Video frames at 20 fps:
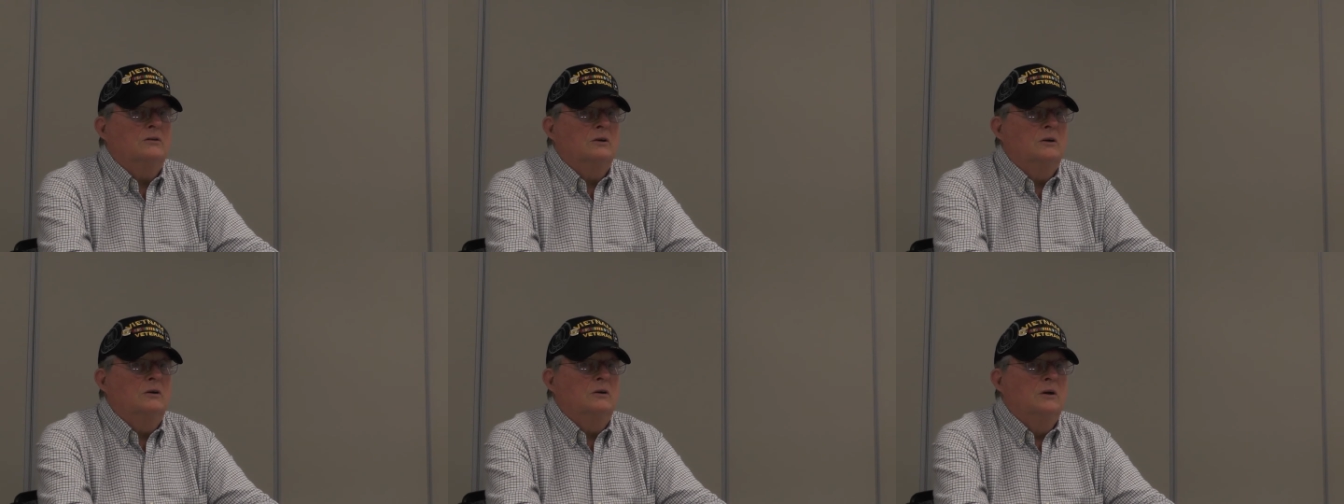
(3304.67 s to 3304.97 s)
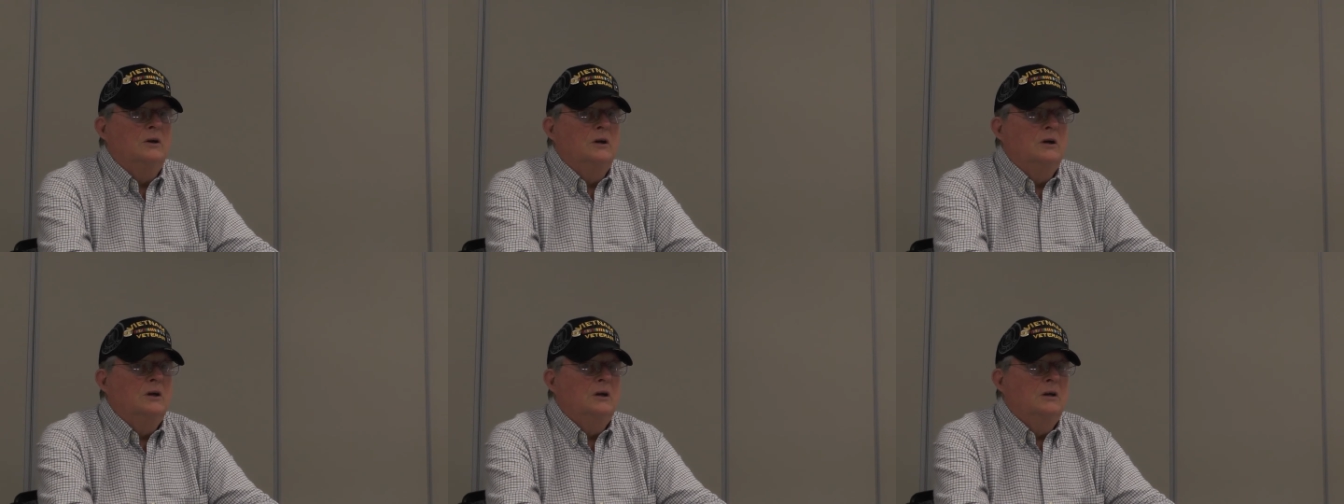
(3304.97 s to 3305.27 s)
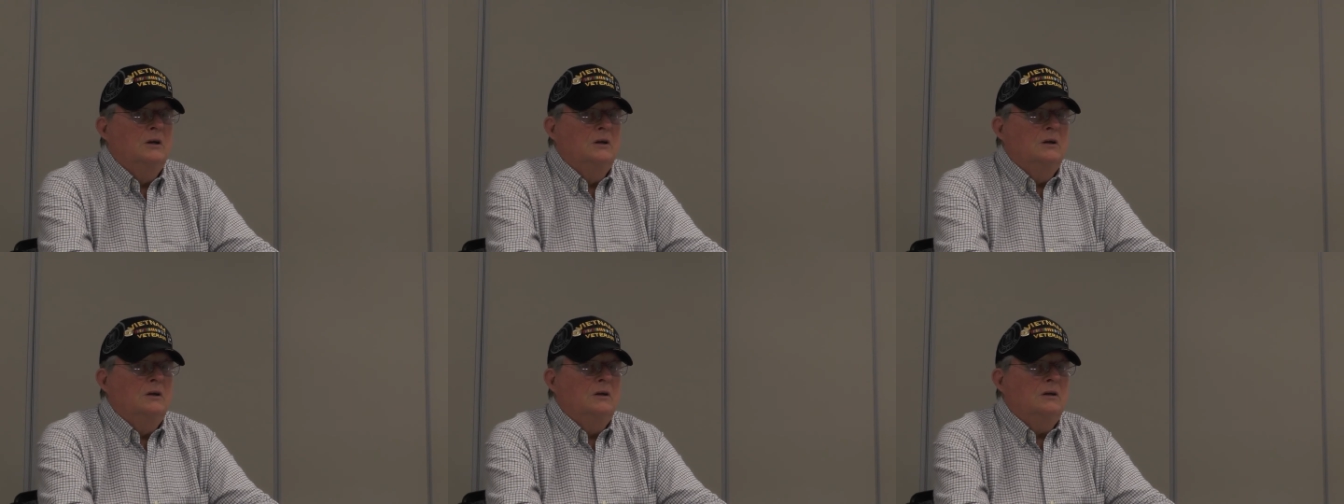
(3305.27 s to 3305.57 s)
So,
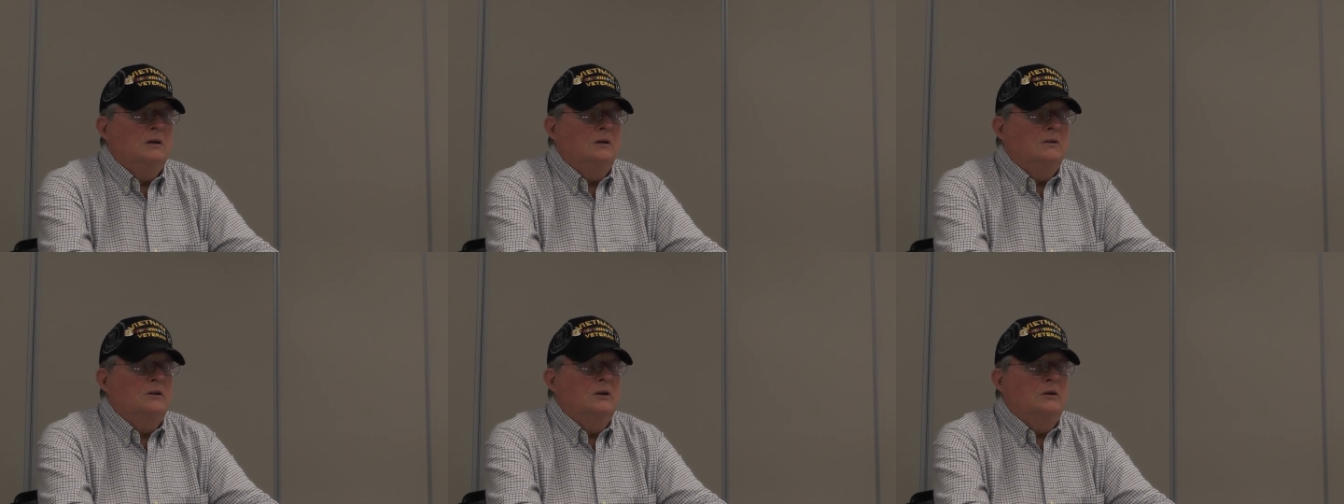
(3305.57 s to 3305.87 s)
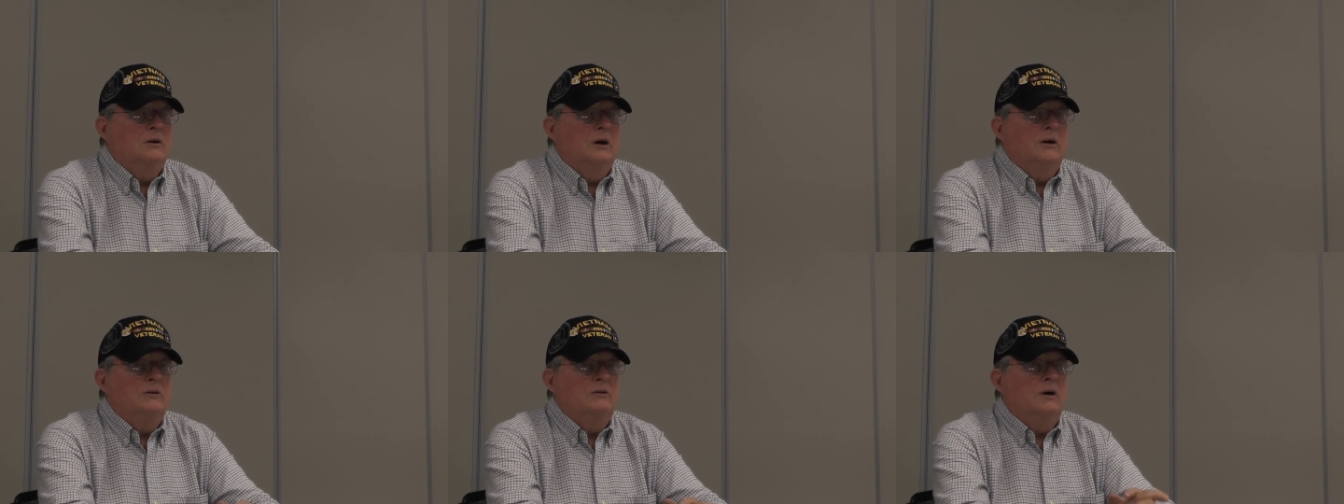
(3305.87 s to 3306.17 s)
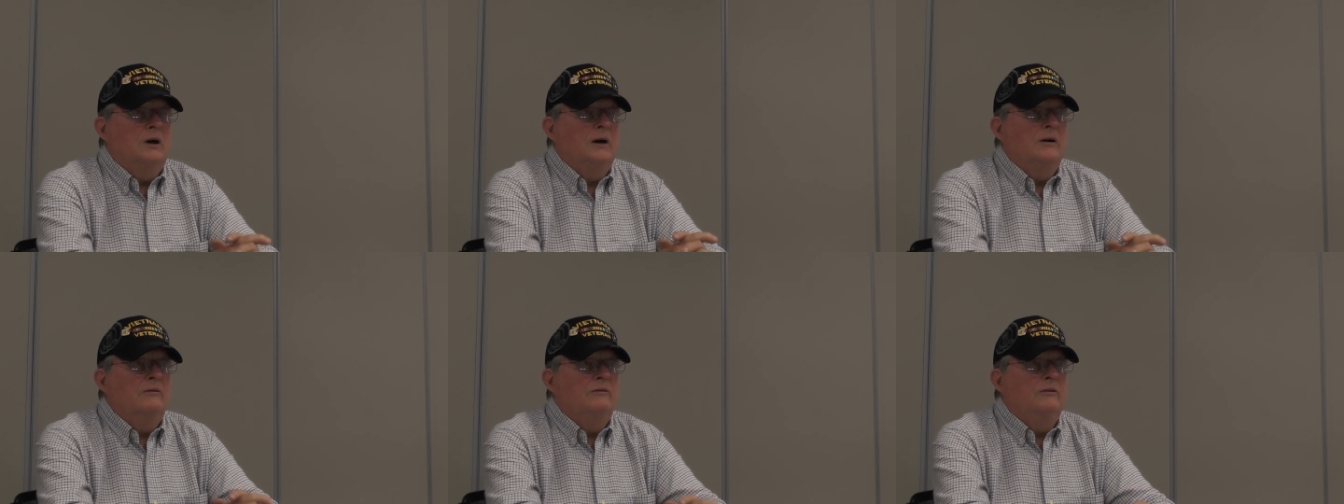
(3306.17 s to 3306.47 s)
you know, I
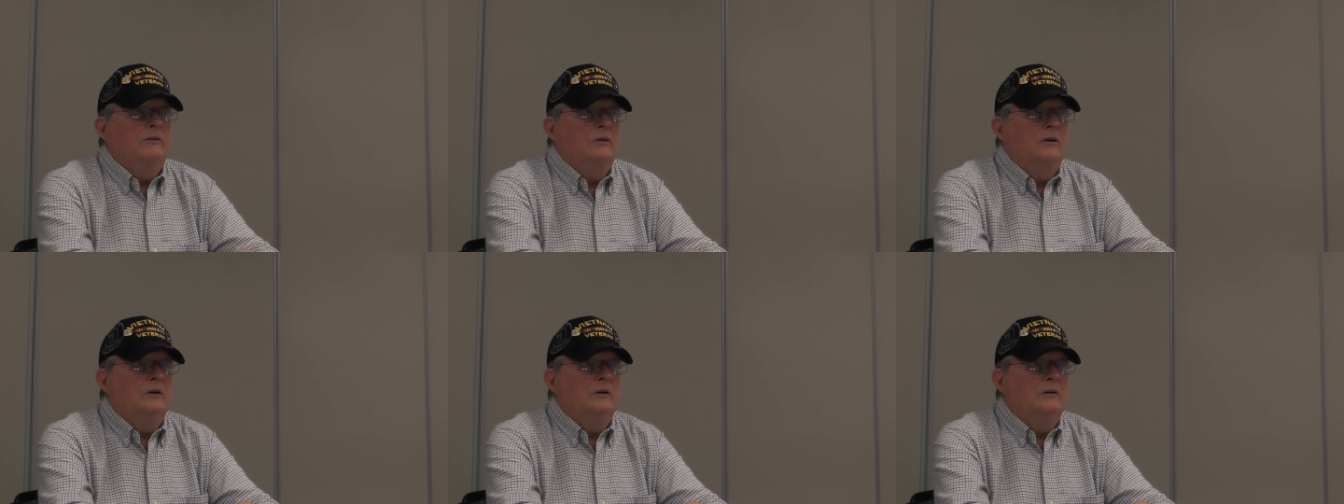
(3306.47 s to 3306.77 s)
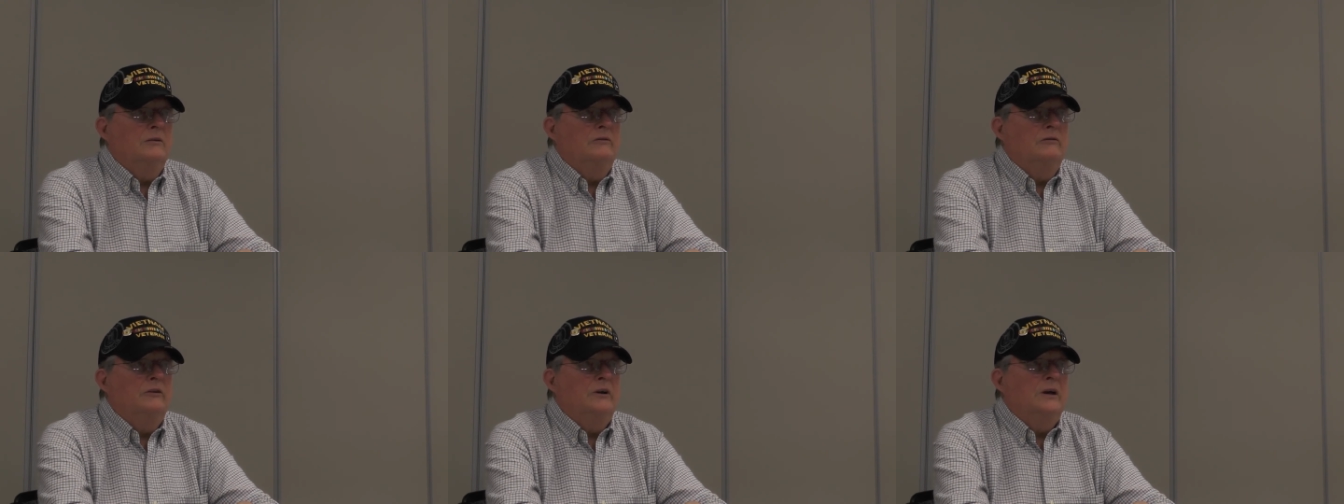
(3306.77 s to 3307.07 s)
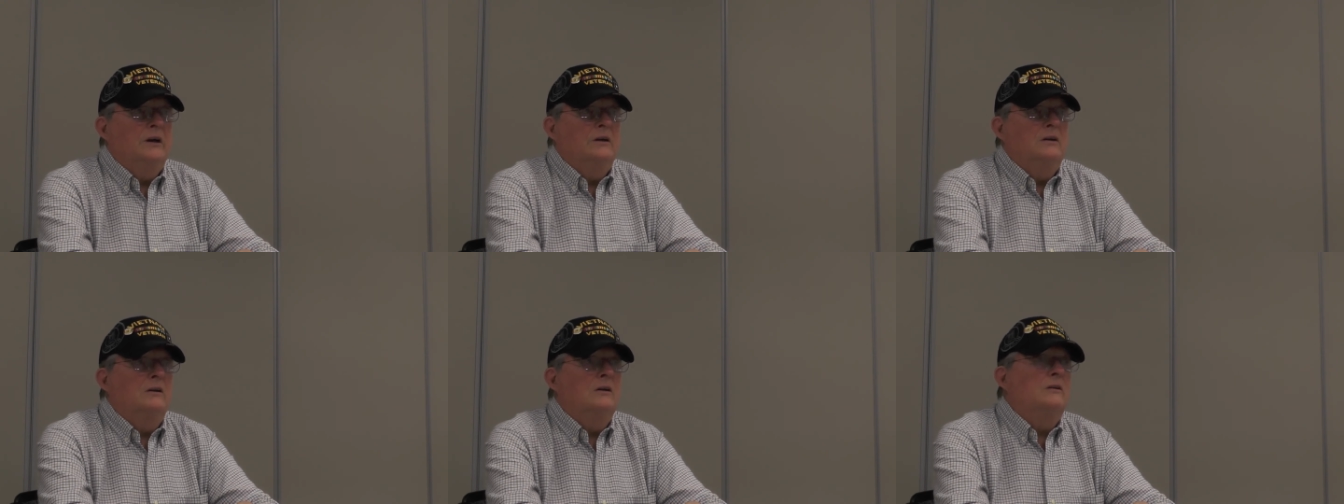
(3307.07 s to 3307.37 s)
drive a
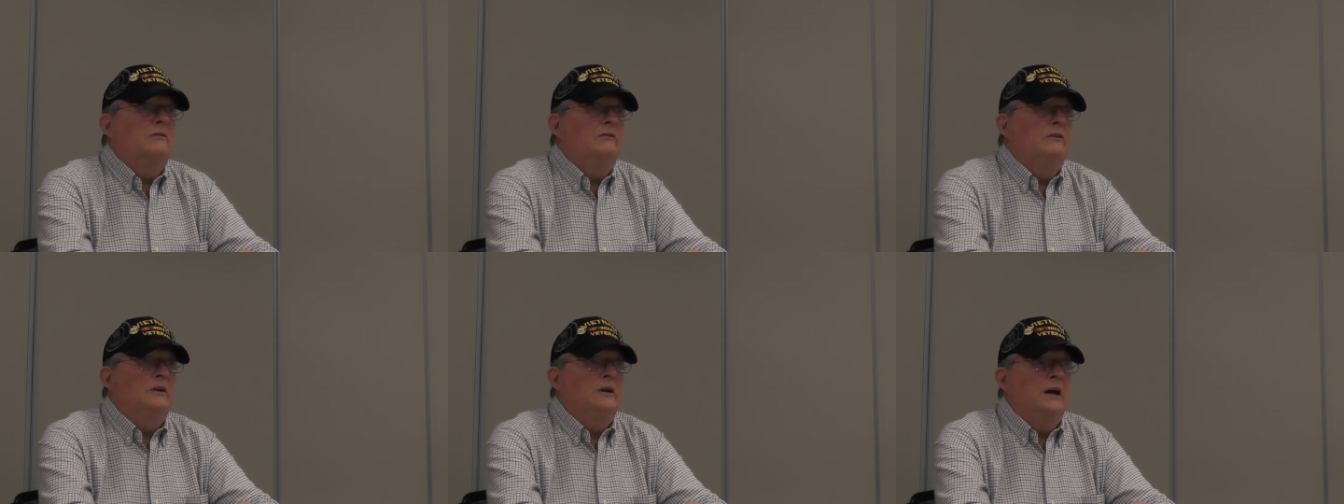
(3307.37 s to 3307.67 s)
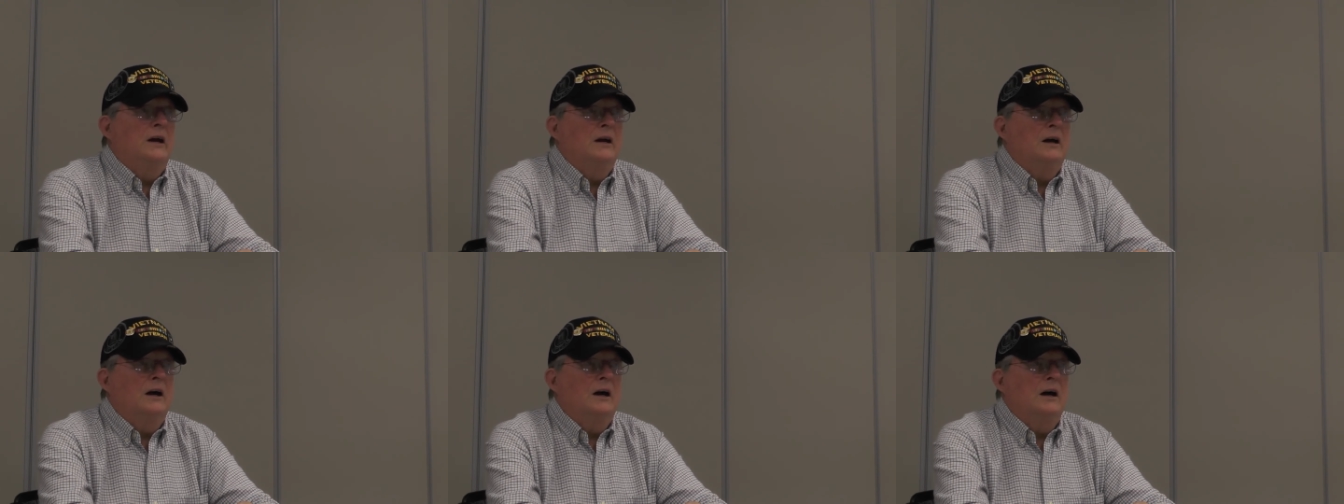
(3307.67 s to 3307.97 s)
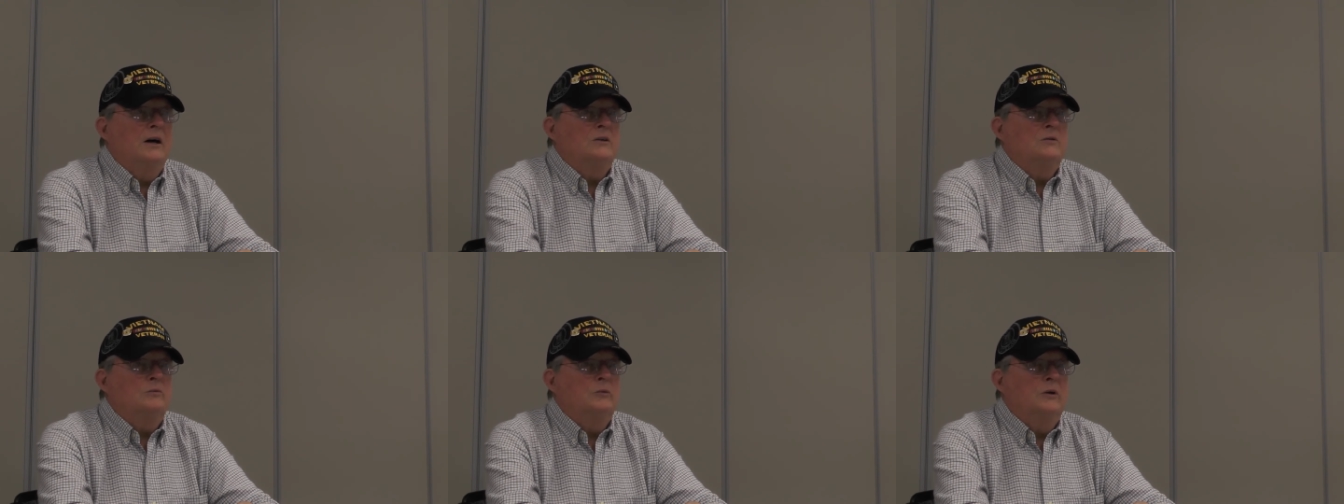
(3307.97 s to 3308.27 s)
van to the VA
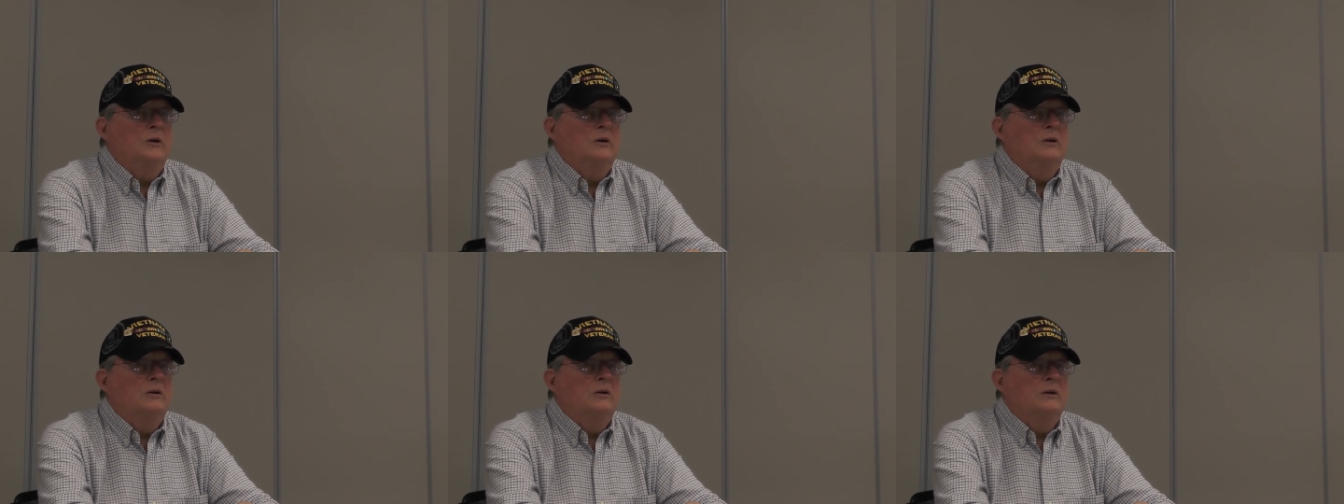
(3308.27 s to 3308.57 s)
hospital,